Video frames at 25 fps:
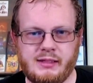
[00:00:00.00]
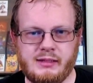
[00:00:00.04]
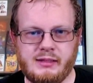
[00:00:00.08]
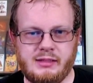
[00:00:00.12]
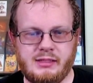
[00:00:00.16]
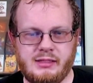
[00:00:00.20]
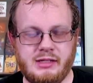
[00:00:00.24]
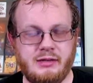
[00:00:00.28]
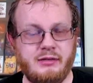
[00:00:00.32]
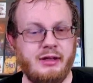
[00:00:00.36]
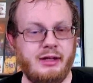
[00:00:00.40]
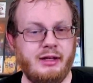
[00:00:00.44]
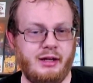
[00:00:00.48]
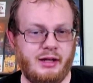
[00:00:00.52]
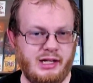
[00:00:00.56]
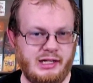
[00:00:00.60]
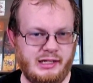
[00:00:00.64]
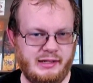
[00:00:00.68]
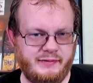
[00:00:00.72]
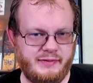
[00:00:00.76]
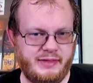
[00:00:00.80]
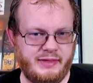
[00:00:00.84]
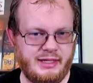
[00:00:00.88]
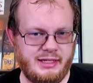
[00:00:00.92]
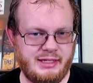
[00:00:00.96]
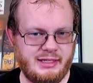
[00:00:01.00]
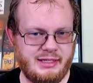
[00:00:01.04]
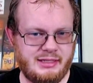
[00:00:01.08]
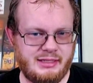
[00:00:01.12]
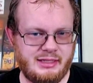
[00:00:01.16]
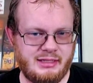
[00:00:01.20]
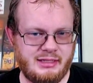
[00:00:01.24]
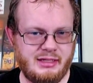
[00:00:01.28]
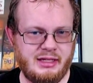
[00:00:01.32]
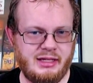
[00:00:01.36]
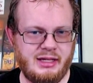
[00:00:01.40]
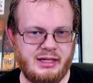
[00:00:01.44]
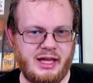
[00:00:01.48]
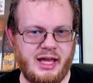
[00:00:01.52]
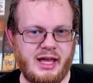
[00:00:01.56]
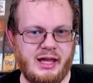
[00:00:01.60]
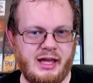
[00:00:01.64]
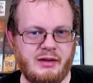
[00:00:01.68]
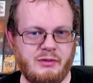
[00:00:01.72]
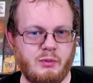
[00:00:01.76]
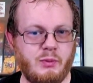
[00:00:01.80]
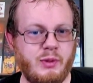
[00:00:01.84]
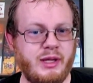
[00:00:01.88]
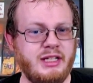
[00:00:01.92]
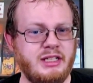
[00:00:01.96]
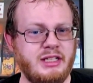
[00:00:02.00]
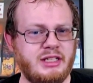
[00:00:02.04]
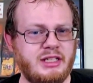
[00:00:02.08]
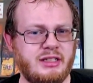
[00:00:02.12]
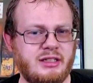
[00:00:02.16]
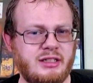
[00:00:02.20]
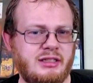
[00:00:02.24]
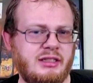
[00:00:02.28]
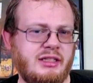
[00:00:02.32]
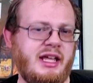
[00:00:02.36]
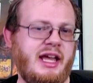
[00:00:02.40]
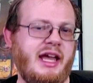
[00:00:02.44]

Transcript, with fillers: During all of this, uh, Winchell